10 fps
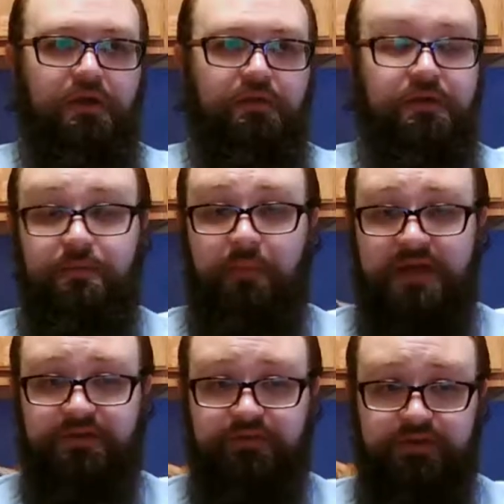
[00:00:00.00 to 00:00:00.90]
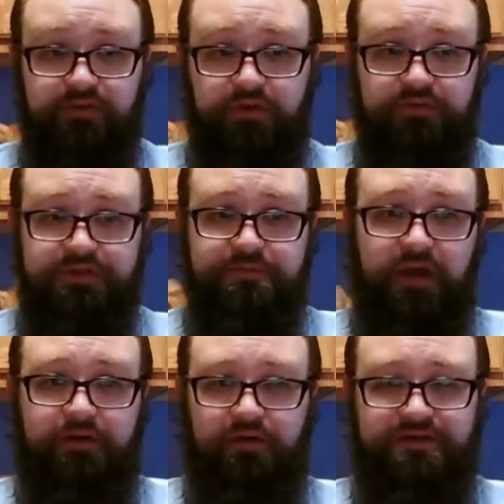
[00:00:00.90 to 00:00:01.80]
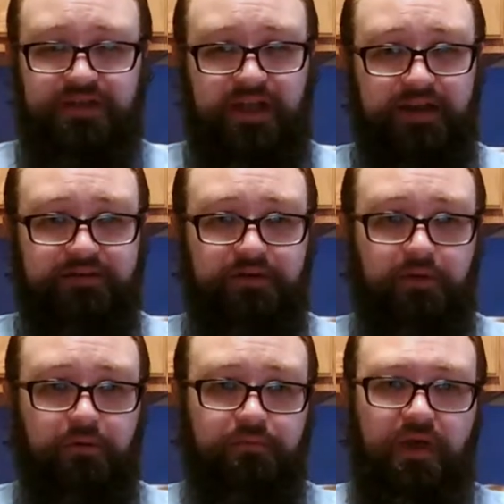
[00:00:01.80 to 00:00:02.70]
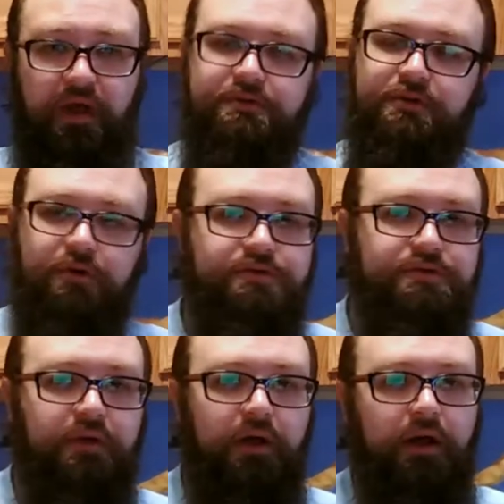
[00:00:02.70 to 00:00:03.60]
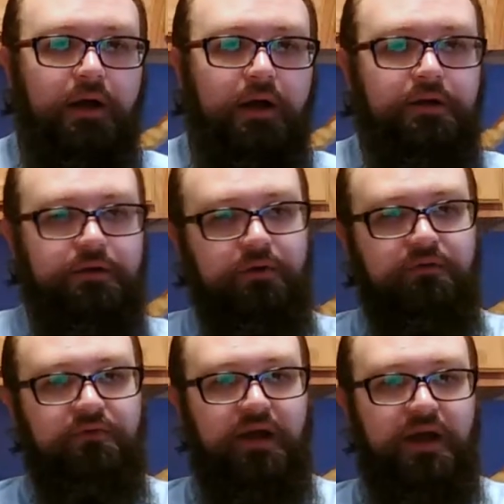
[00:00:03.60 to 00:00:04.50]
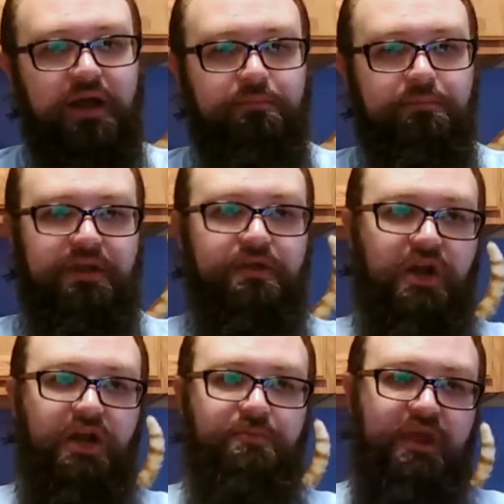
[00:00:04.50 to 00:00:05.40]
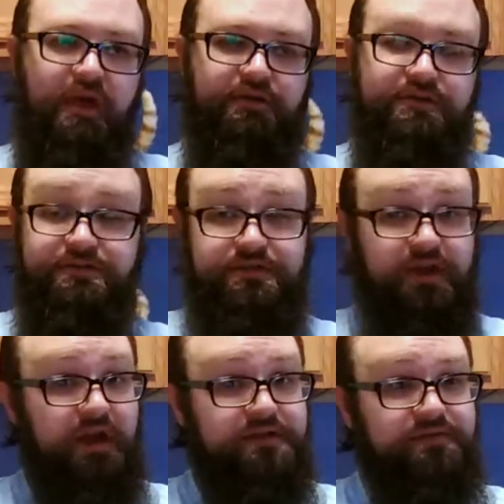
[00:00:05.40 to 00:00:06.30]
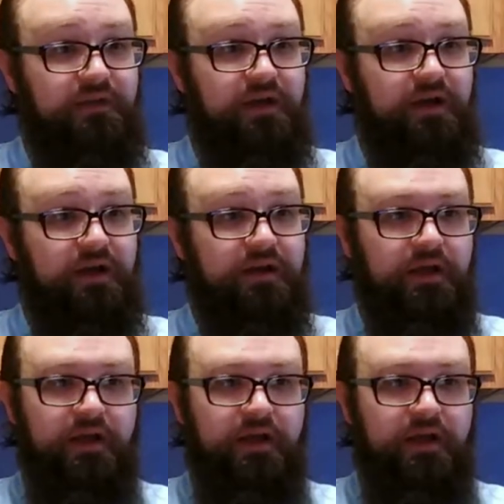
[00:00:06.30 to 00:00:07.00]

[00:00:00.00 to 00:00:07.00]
There's a massive difficulty spike towards the end too. I was cruising along, doing fine, beating the random encounters just fine.